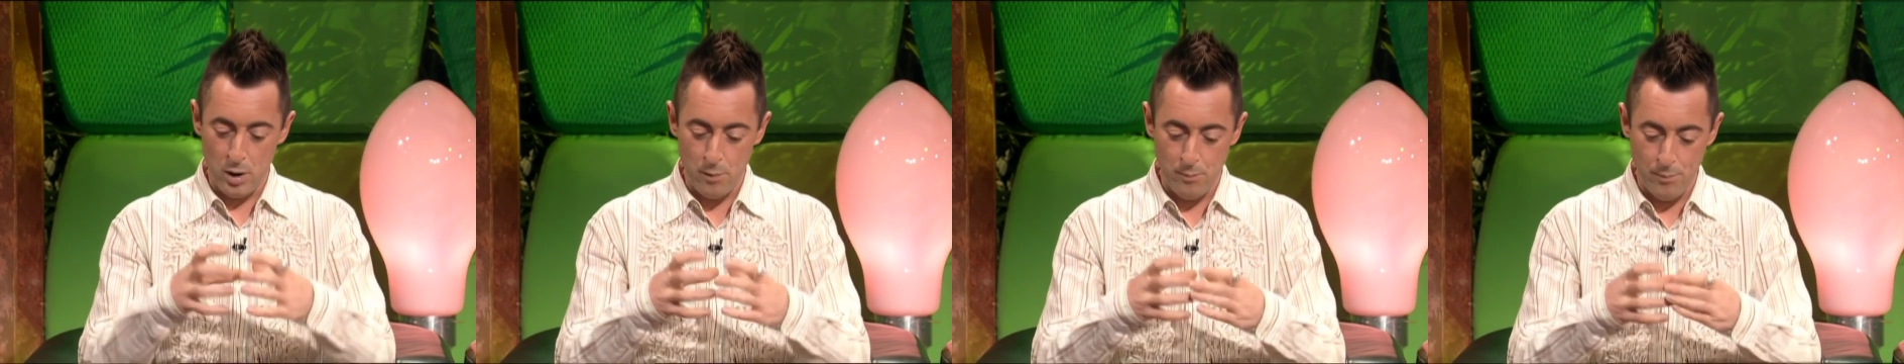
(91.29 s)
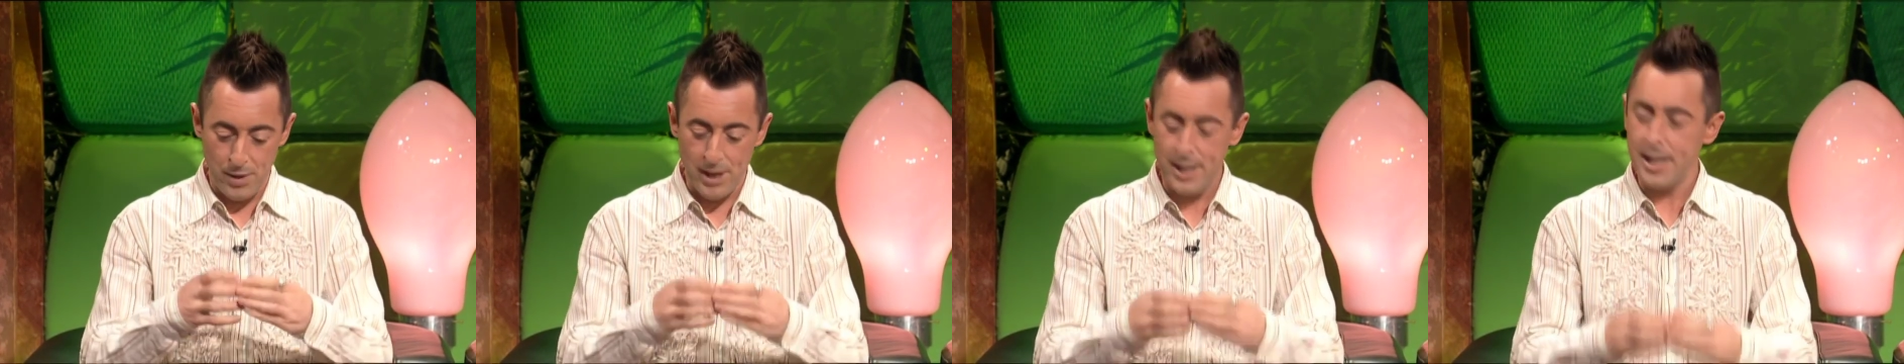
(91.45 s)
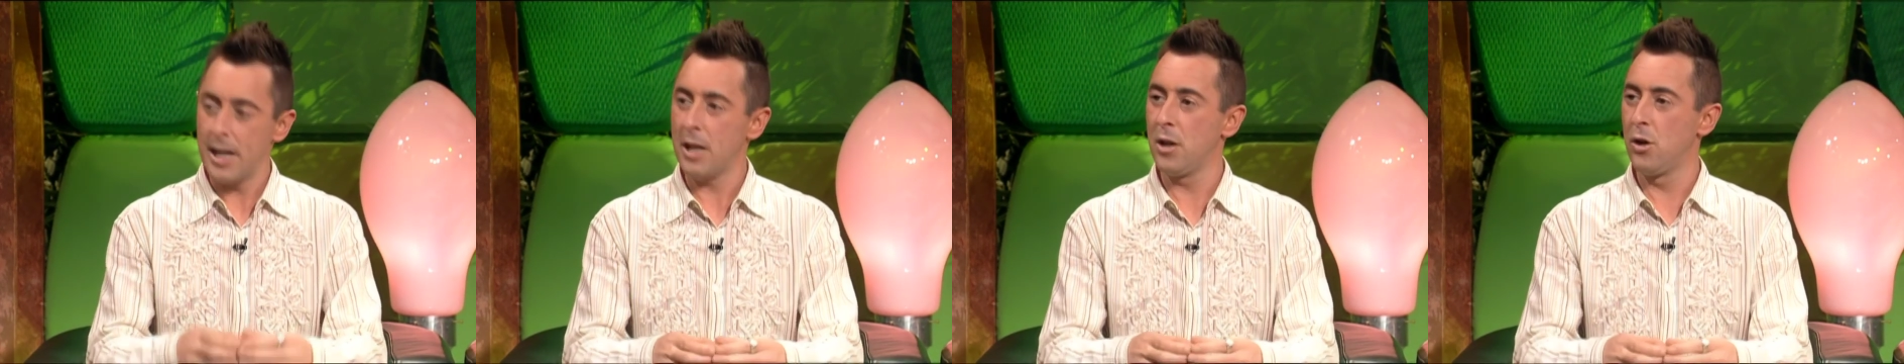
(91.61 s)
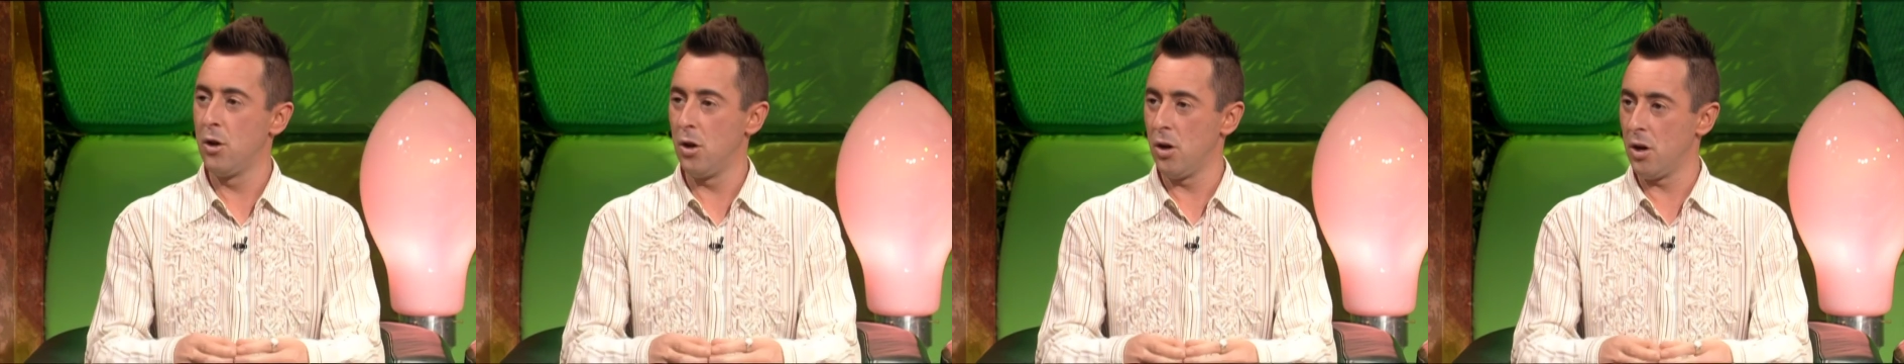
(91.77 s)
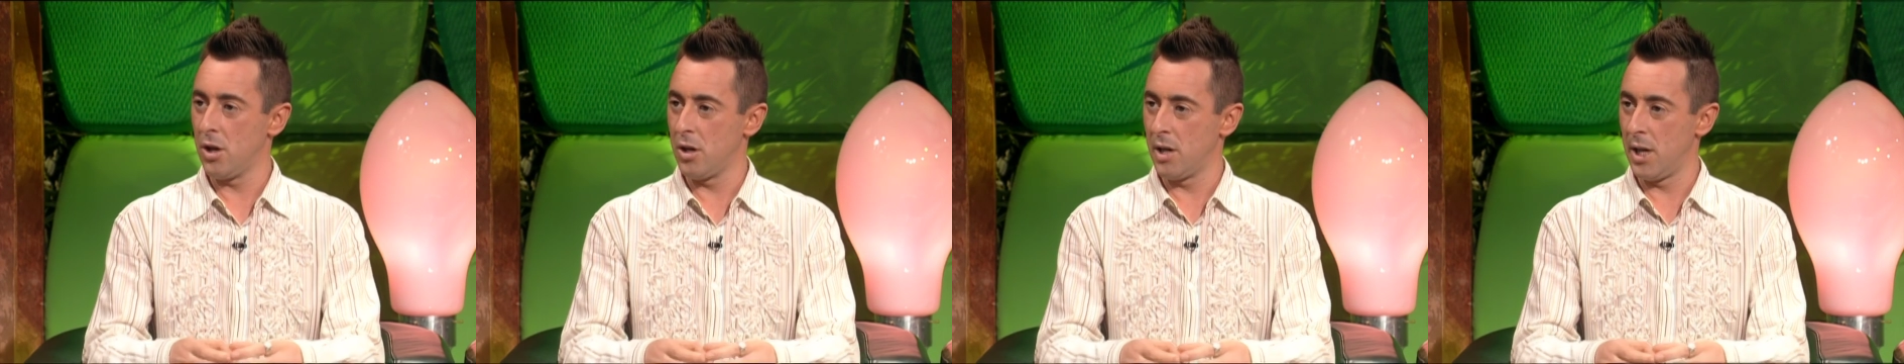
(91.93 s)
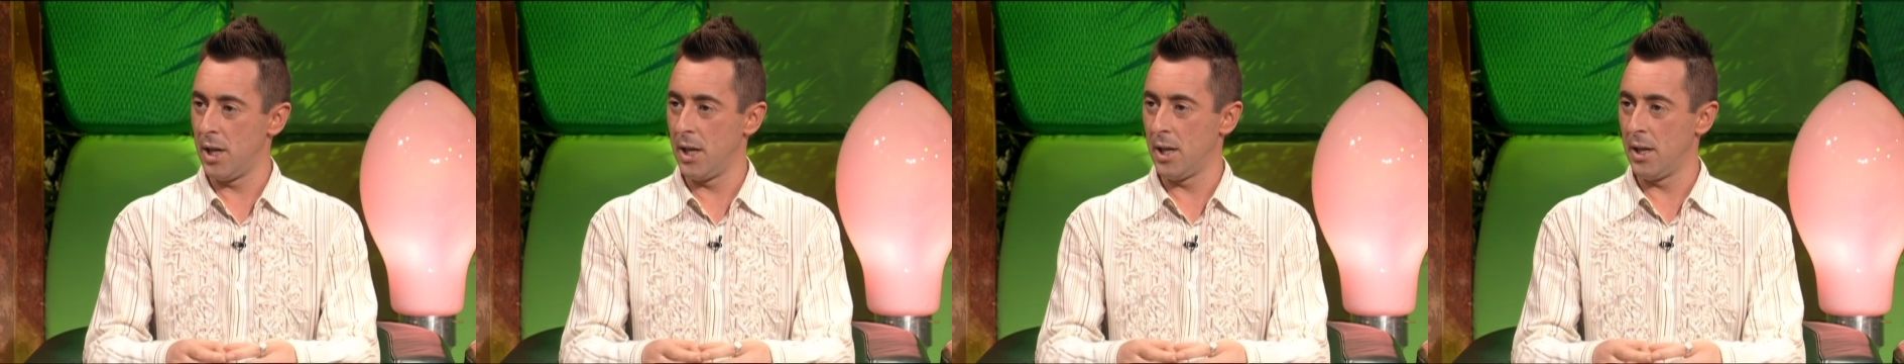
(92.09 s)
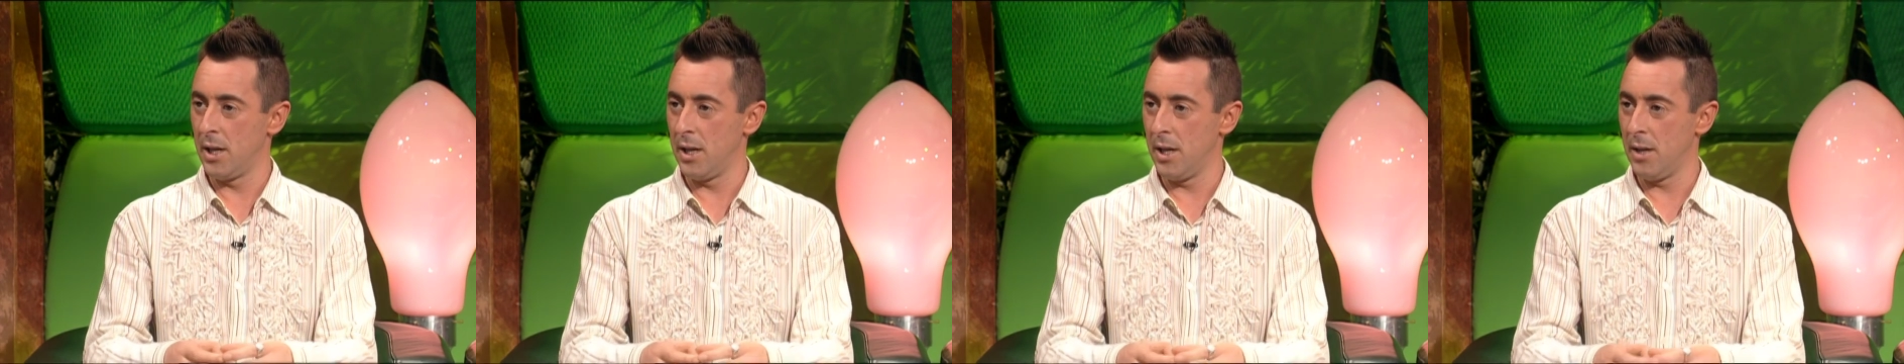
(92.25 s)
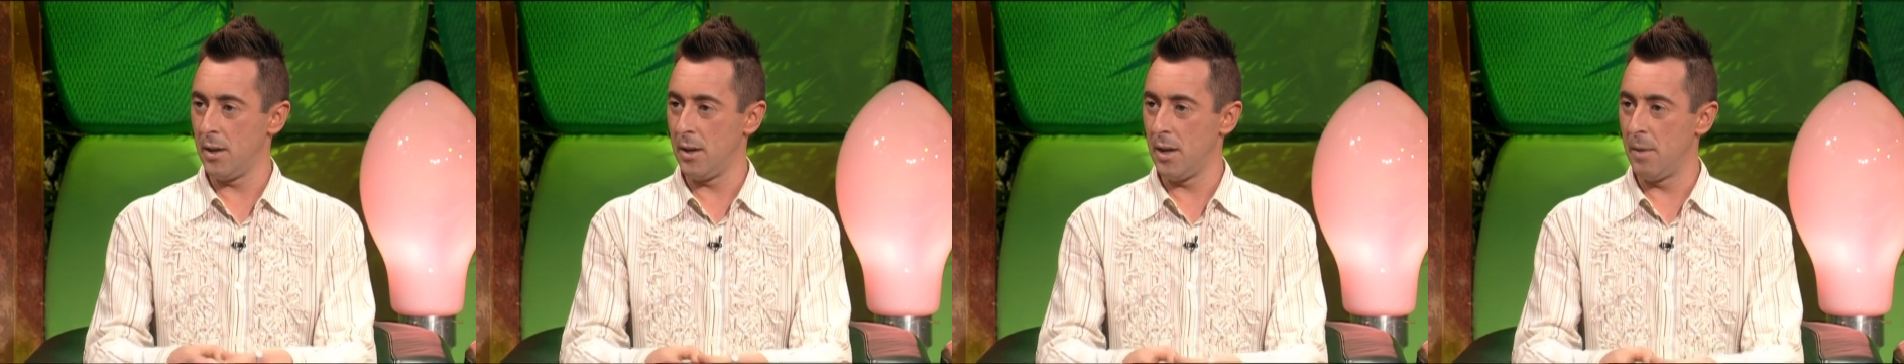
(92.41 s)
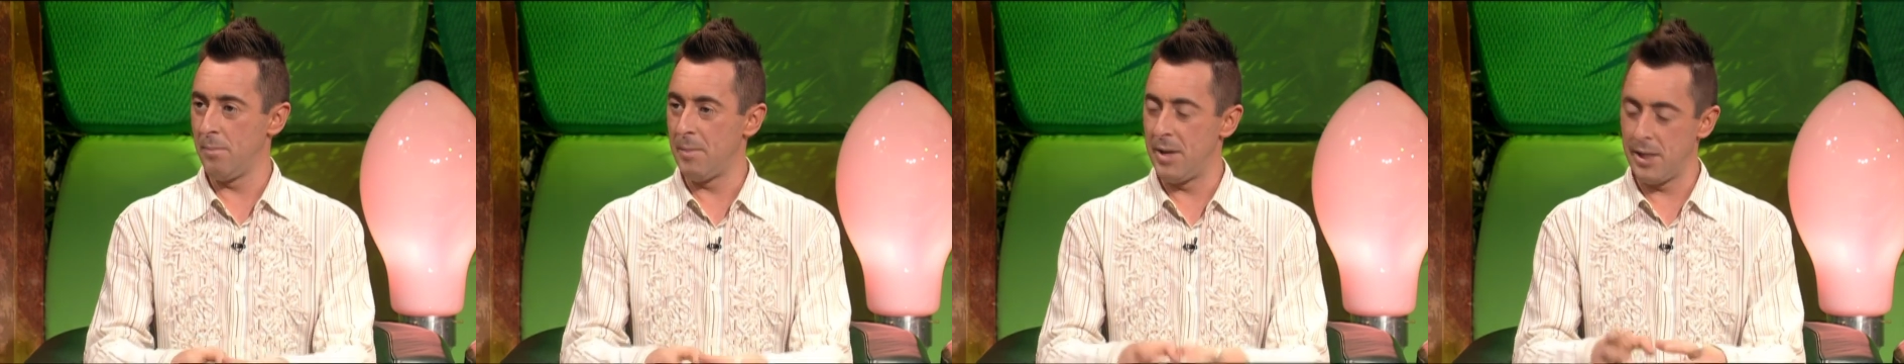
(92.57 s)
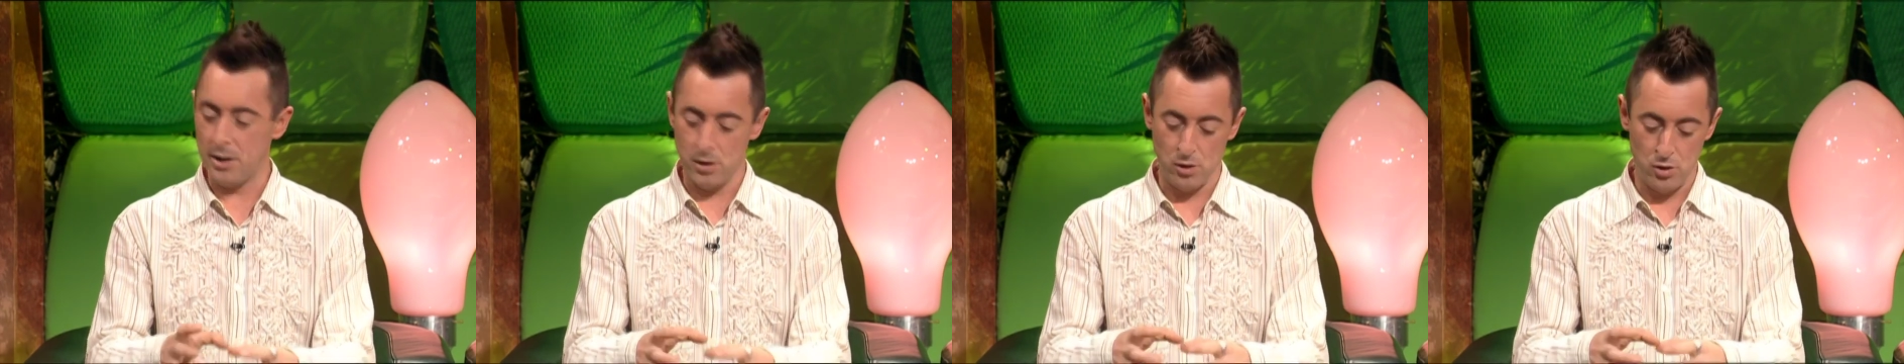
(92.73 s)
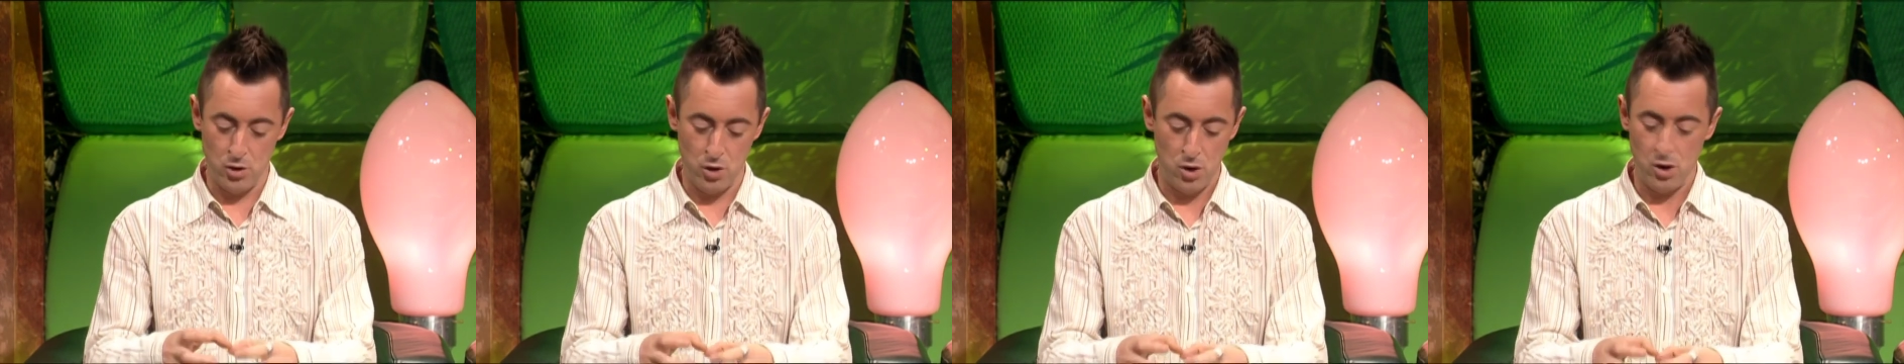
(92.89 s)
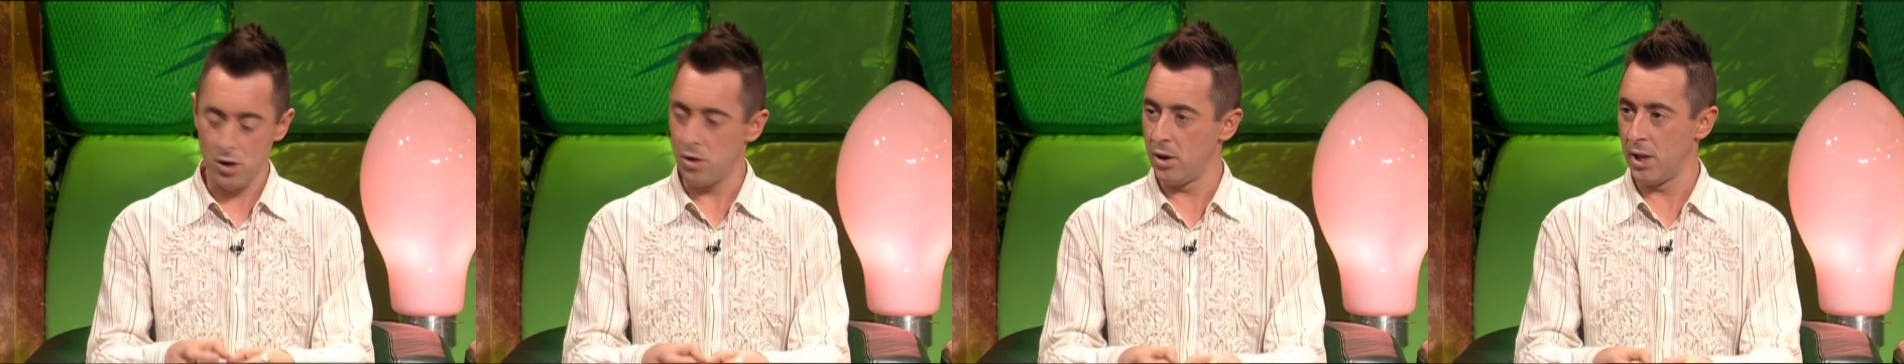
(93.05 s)
big a metal
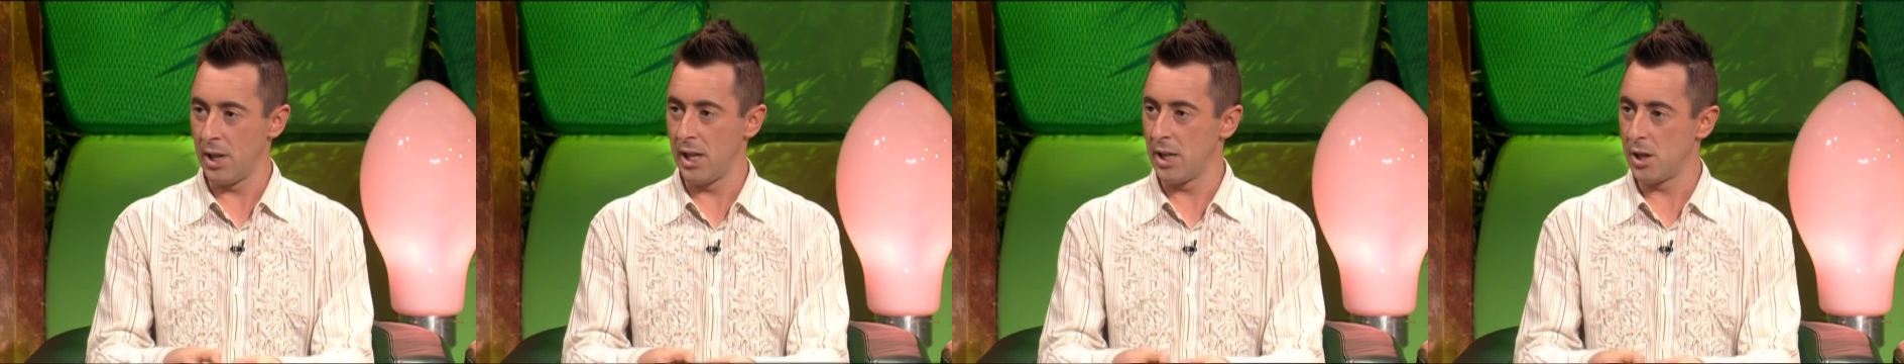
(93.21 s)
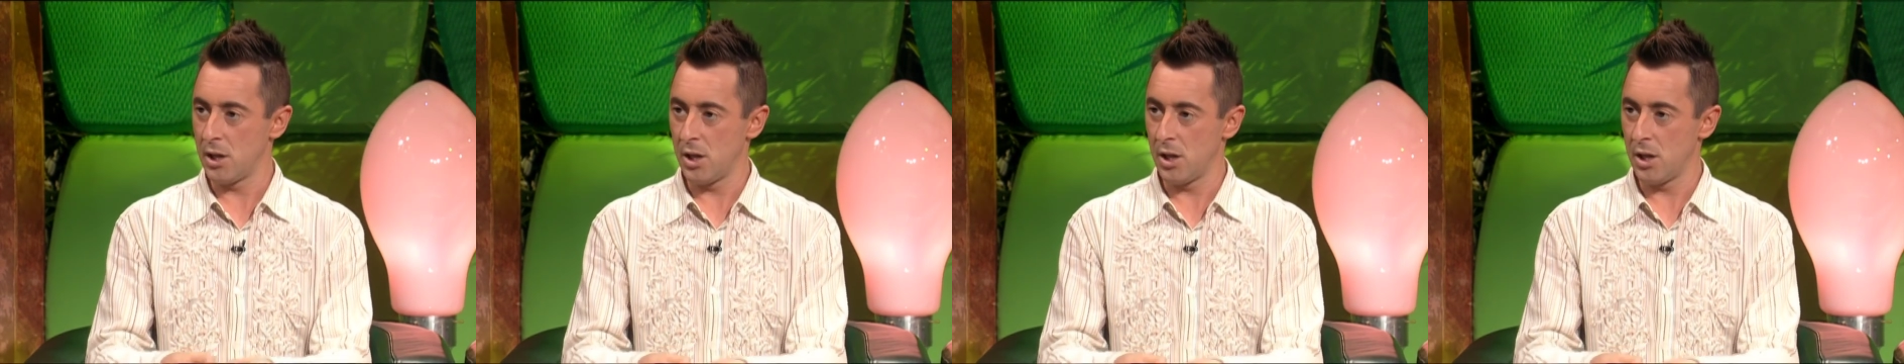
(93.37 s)
cock ring is?